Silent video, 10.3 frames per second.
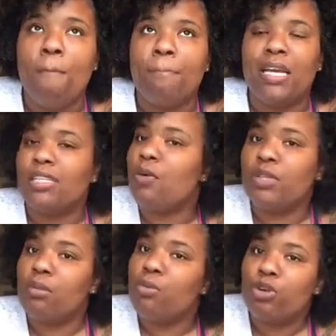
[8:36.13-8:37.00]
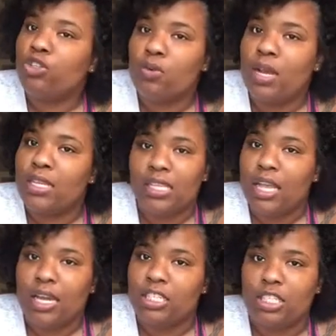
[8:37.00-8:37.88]
because I wasn't moisturizing
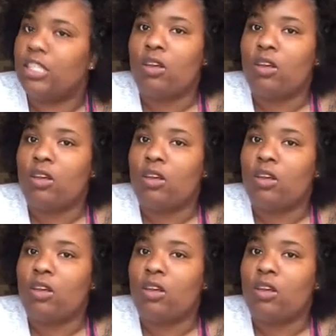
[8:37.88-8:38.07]
like I should.